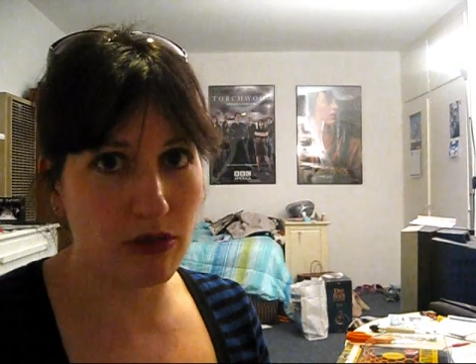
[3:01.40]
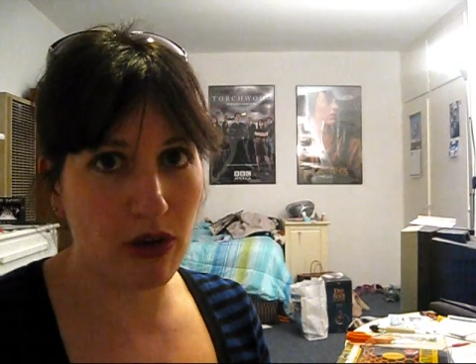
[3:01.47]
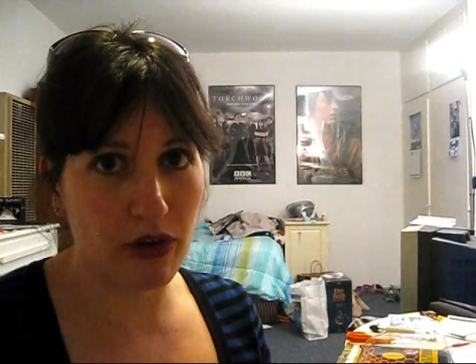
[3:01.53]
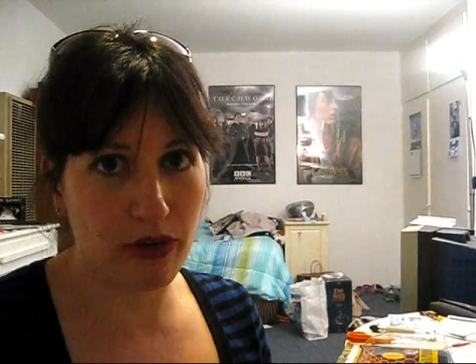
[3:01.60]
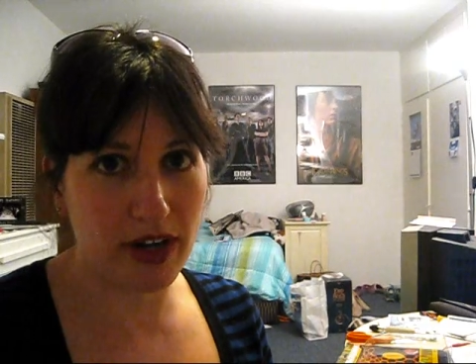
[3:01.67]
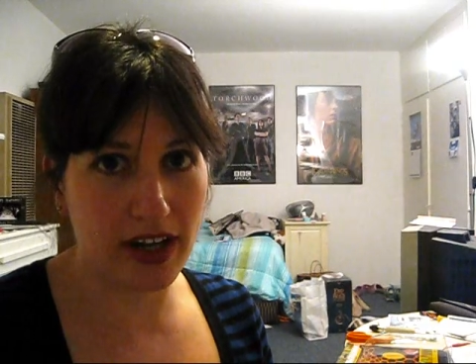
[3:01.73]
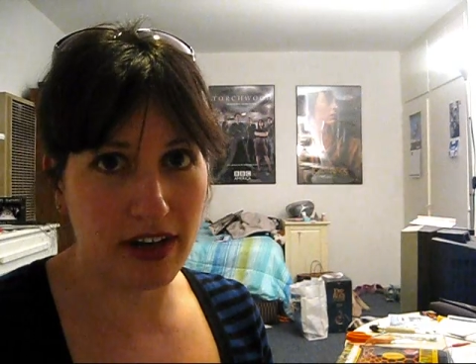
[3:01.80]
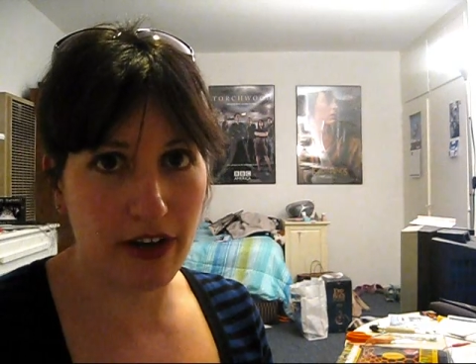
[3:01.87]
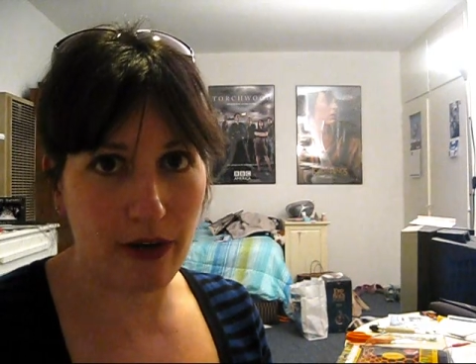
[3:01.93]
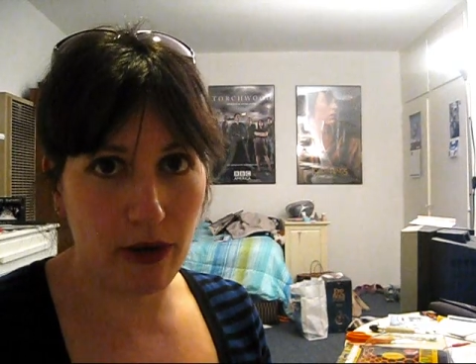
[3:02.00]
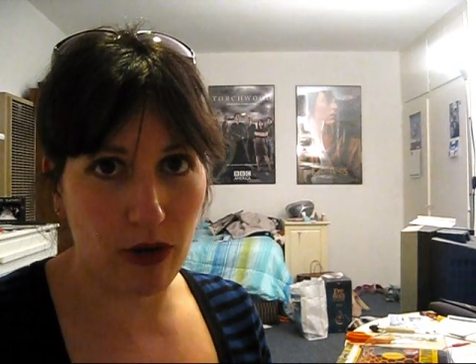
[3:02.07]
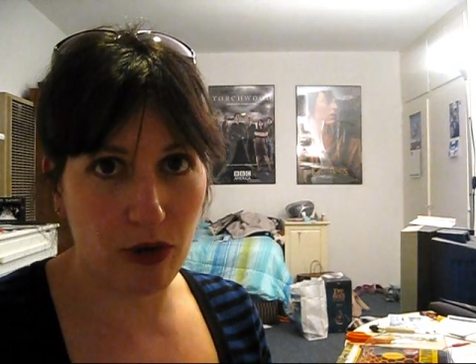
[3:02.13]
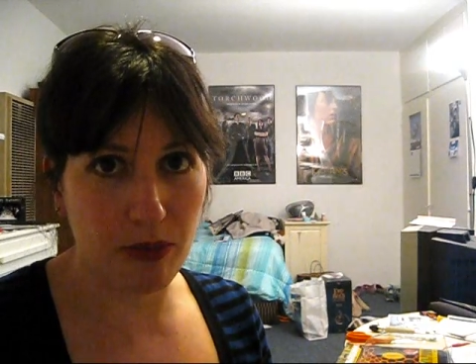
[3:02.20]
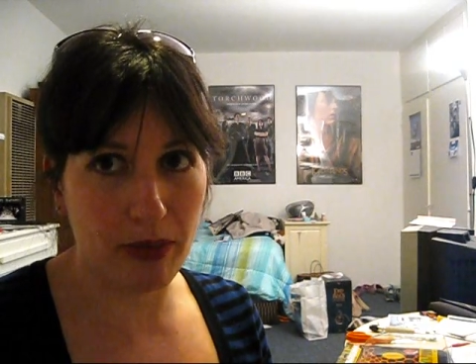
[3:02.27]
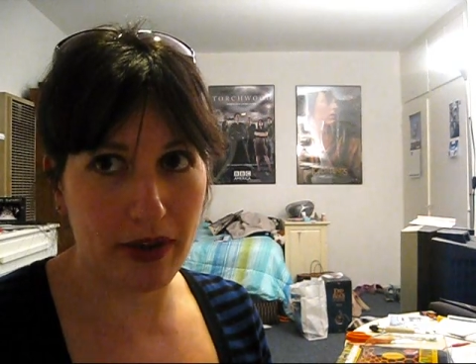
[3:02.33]
you already
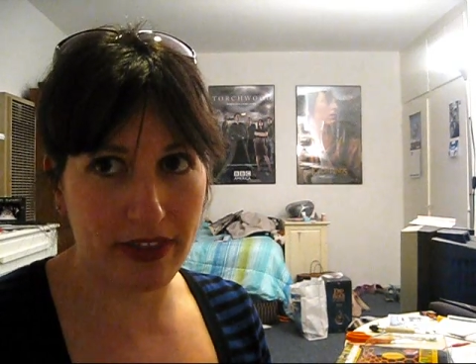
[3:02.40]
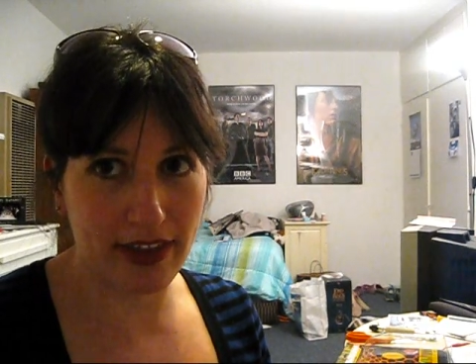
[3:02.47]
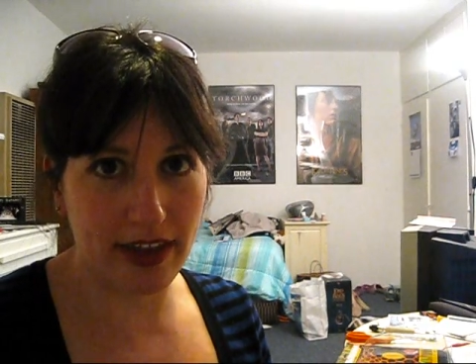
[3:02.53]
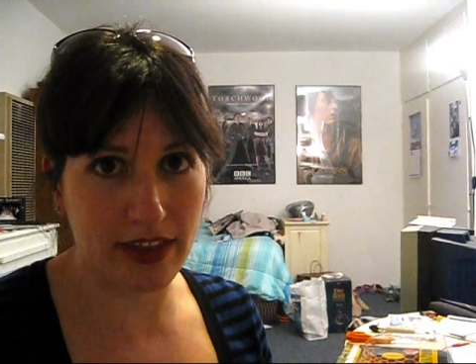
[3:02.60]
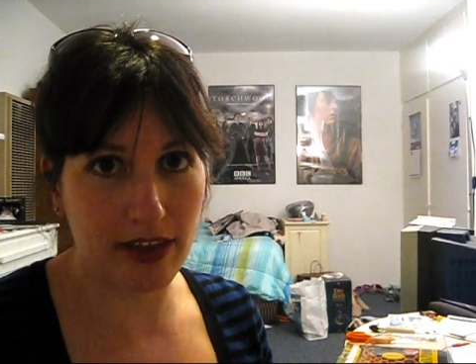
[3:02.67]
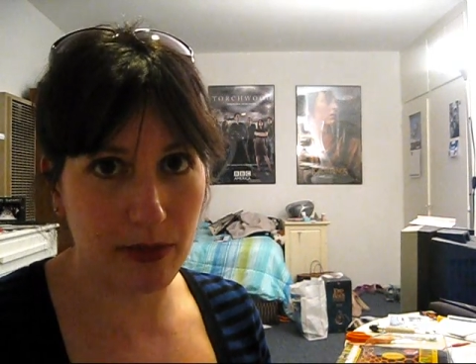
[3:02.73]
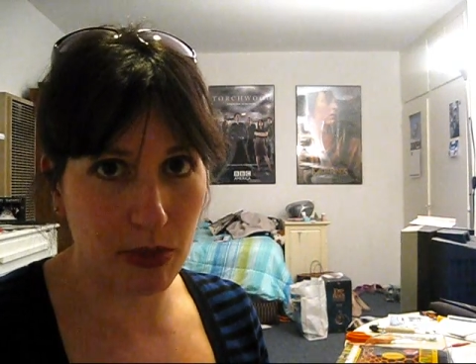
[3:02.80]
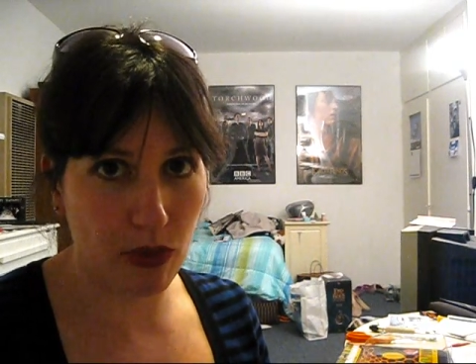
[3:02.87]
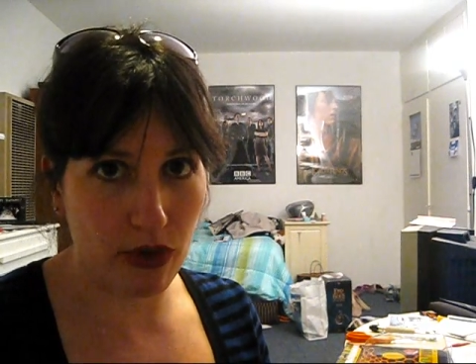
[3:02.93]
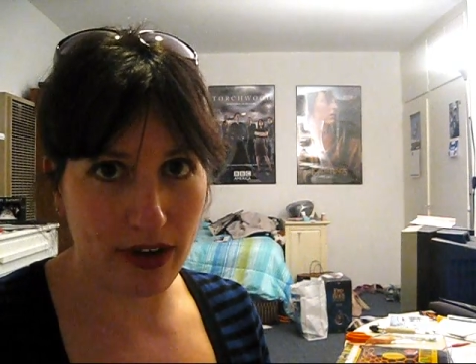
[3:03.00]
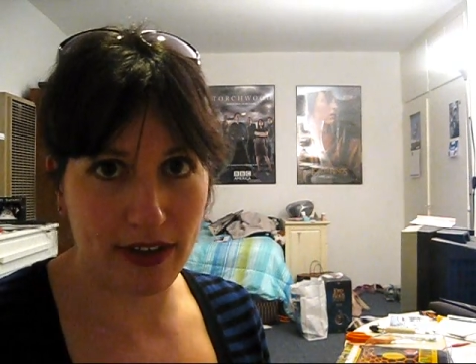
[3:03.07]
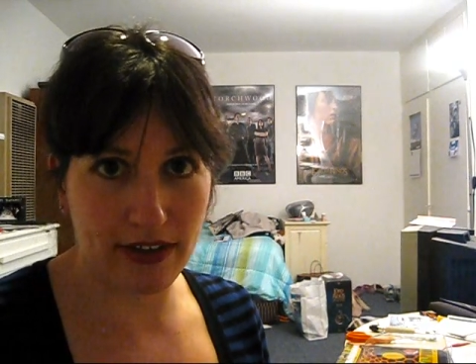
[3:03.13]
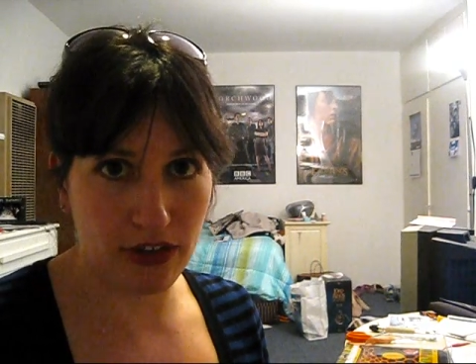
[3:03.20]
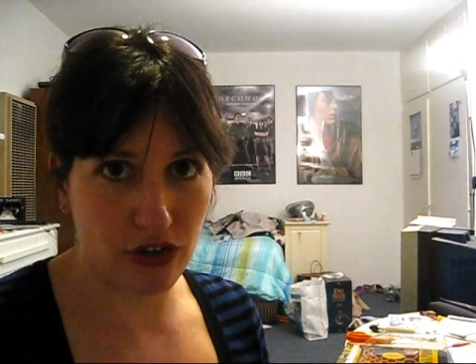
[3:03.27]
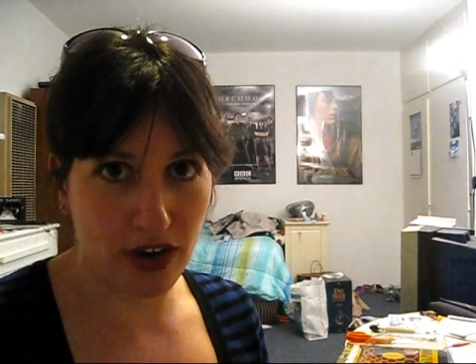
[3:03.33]
know, but then the
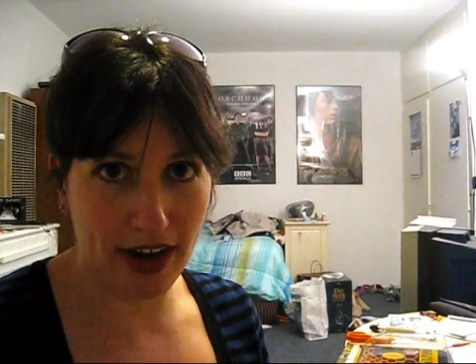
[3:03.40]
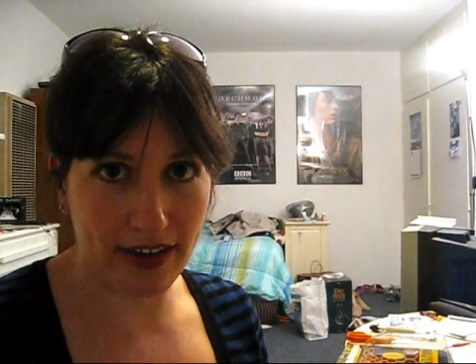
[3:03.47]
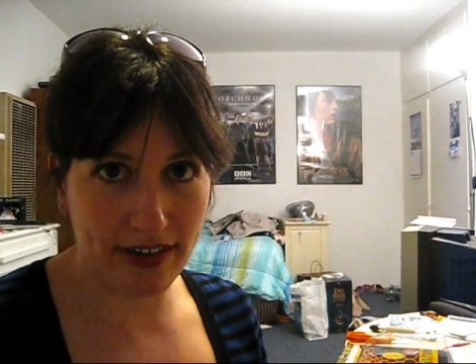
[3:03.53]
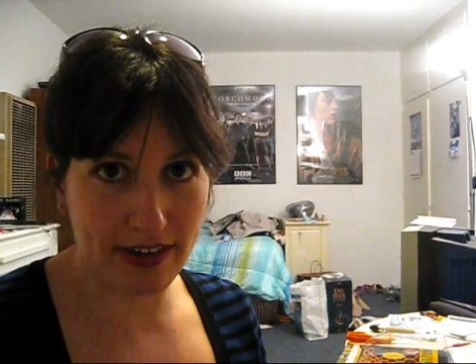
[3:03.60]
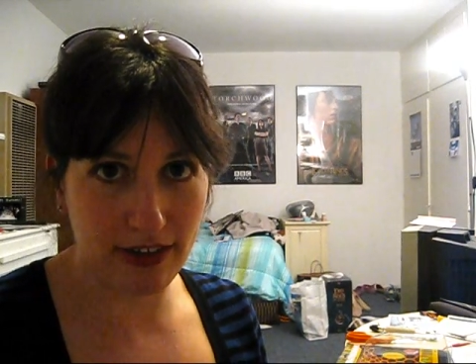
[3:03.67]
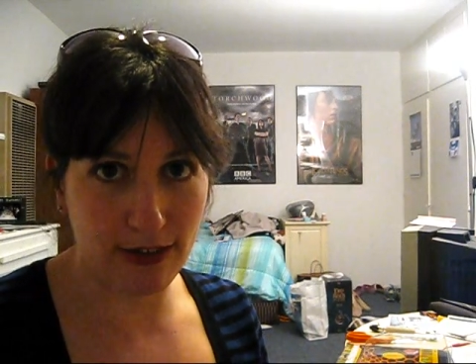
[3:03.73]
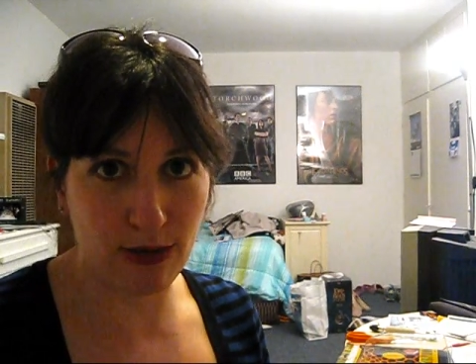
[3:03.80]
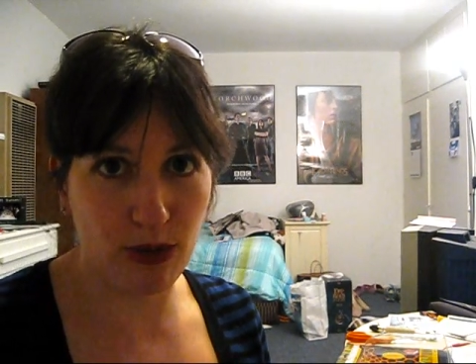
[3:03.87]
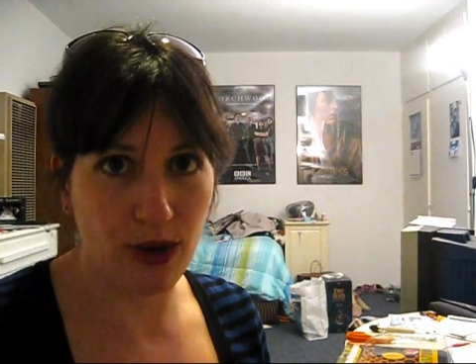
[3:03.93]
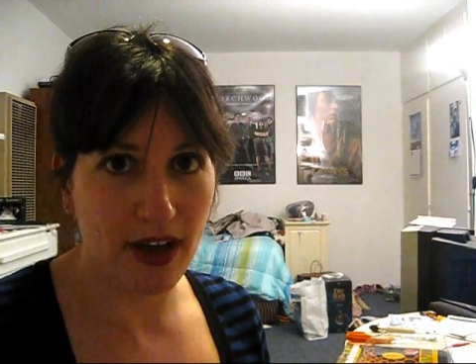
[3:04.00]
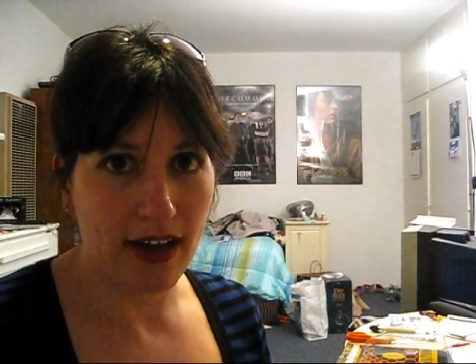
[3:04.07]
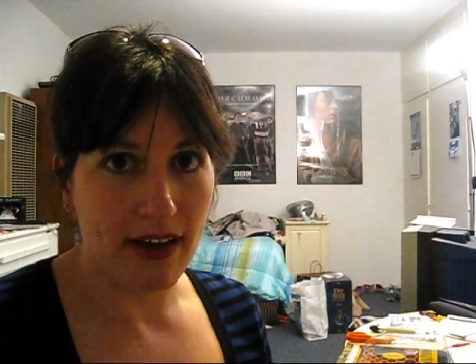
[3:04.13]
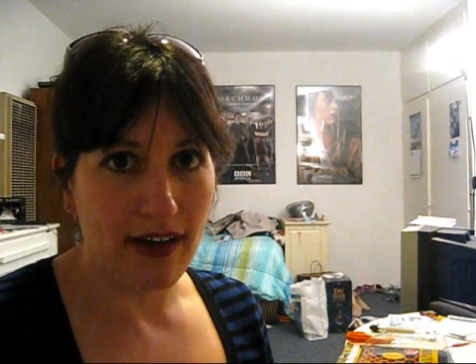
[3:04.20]
boys tried to